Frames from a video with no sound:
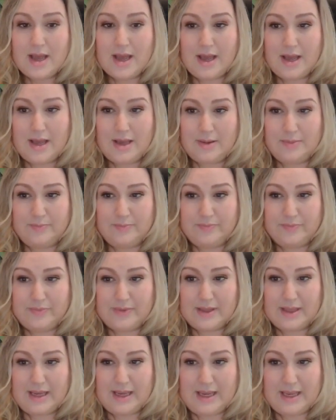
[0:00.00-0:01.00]

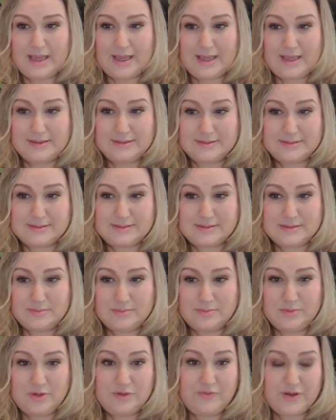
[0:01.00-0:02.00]
And
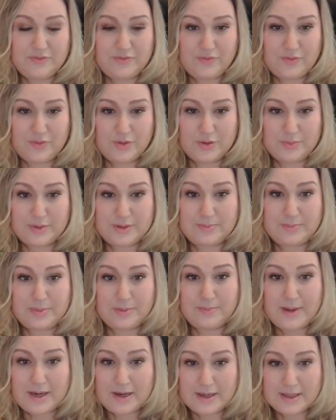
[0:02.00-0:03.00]
moving forward with
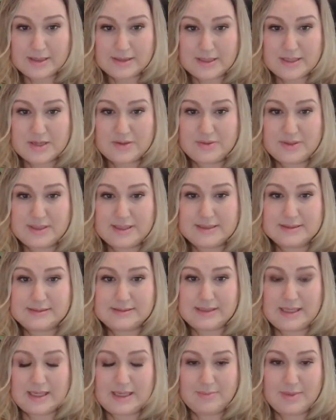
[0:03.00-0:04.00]
preparing the notice,
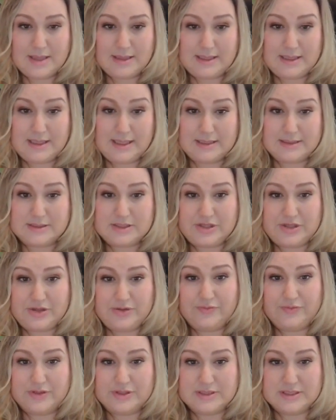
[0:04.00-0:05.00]
emailing it to
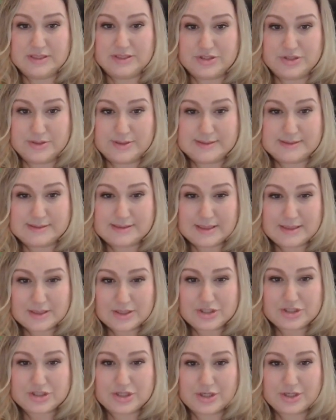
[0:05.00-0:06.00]
you for digital
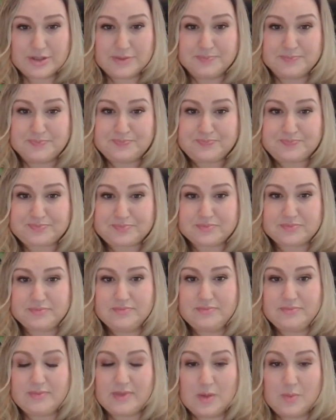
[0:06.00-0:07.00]
signature.
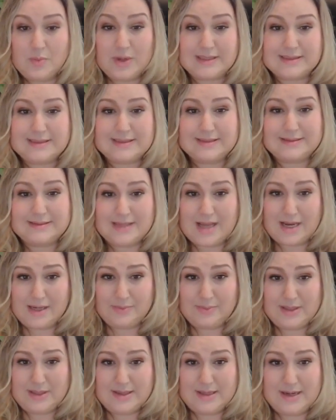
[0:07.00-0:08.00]
Once it's
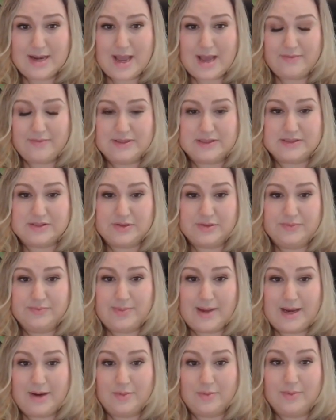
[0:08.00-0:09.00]
signed, we then have it served
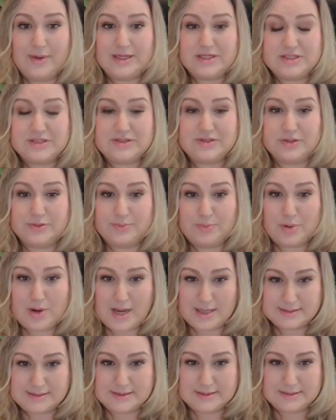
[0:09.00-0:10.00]
by a registered
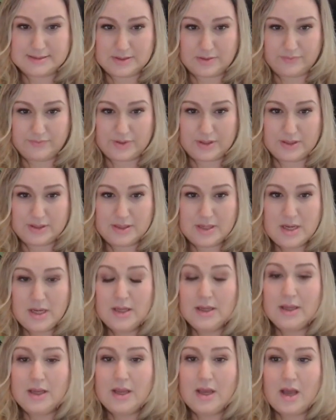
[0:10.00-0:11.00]
process server.
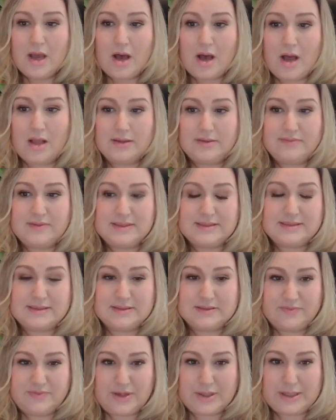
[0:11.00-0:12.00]
All of this
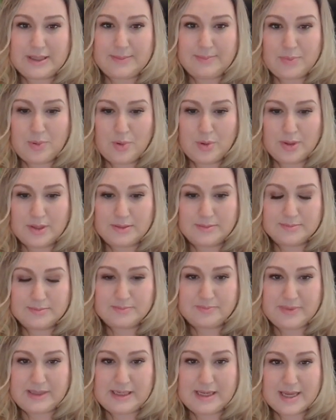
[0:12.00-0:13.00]
is very
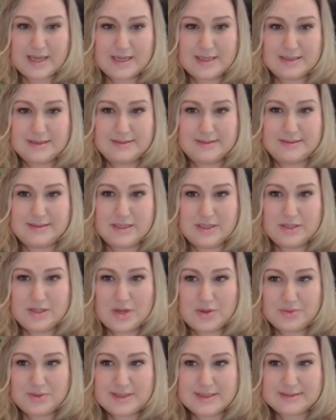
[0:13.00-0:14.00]
important because the
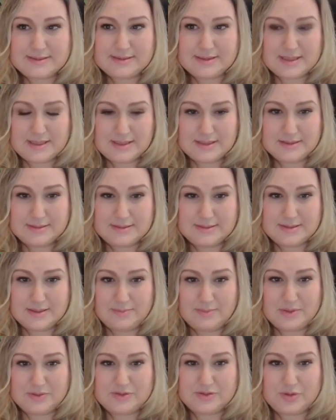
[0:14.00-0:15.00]
notice is the
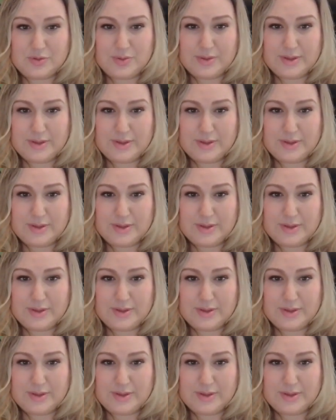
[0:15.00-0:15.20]
most